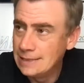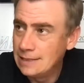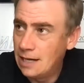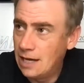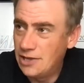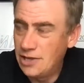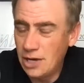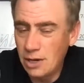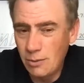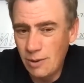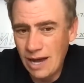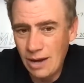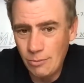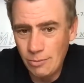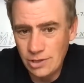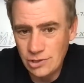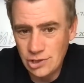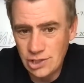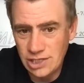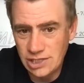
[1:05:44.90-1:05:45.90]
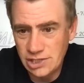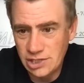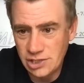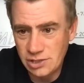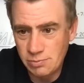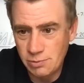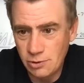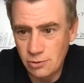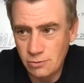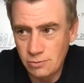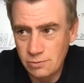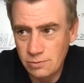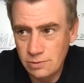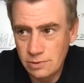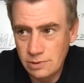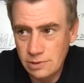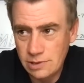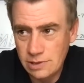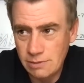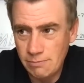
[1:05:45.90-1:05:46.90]
I don't know how much it is a spool.
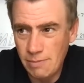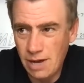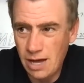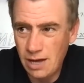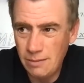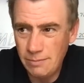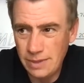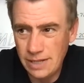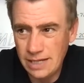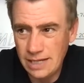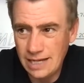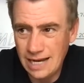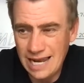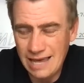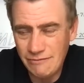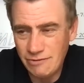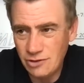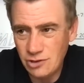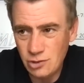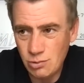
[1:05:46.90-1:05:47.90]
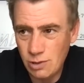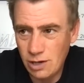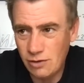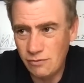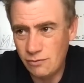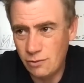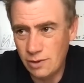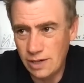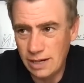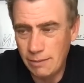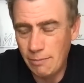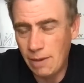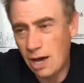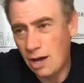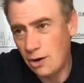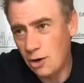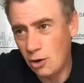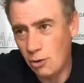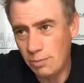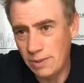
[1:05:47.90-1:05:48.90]
It might be 11-12 quid. It
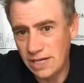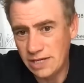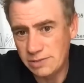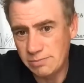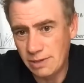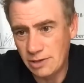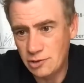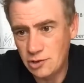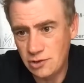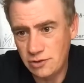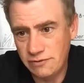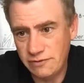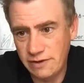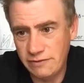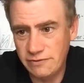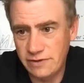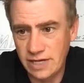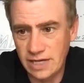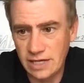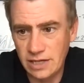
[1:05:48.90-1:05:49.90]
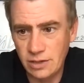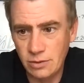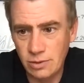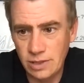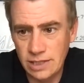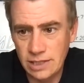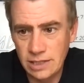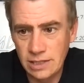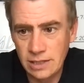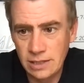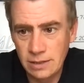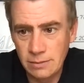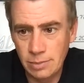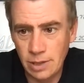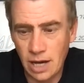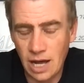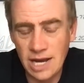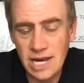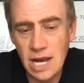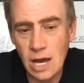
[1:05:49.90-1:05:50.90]
might not be as much as 15 quid,
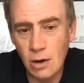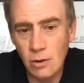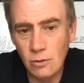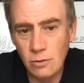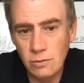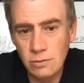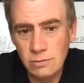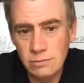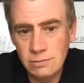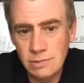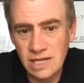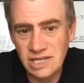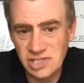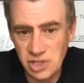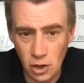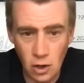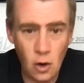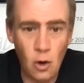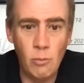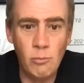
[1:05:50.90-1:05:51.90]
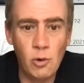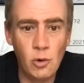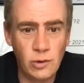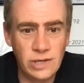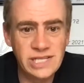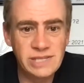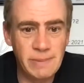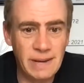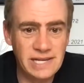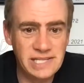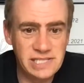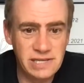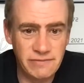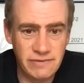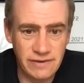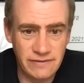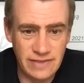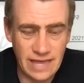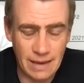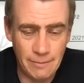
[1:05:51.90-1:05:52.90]
but I know it's a lot more expensive,
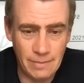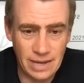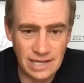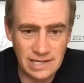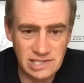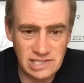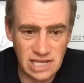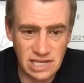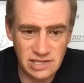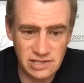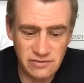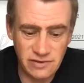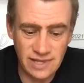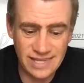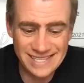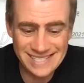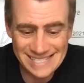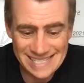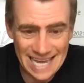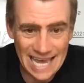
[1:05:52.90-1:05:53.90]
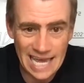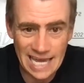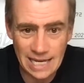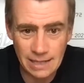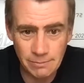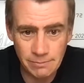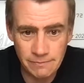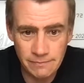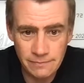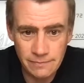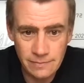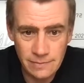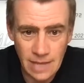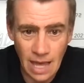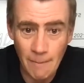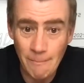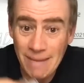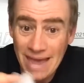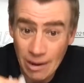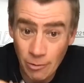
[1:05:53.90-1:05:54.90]
if that makes sense, for the same
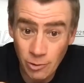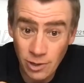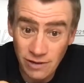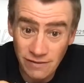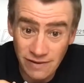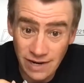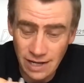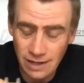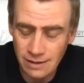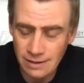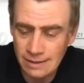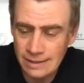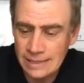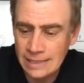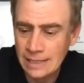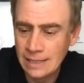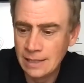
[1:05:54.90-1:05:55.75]
amount of line.